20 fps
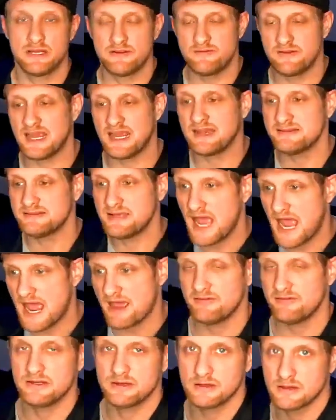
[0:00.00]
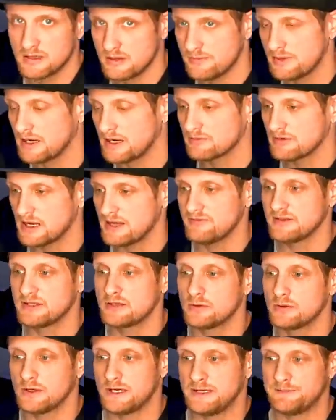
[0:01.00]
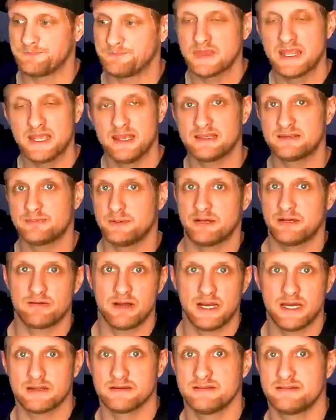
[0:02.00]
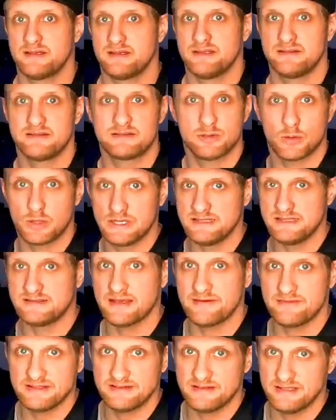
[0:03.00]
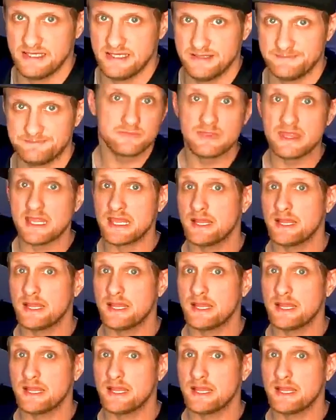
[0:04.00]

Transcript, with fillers: If you guys haven't heard about Ravencoin, it's been around since 2017.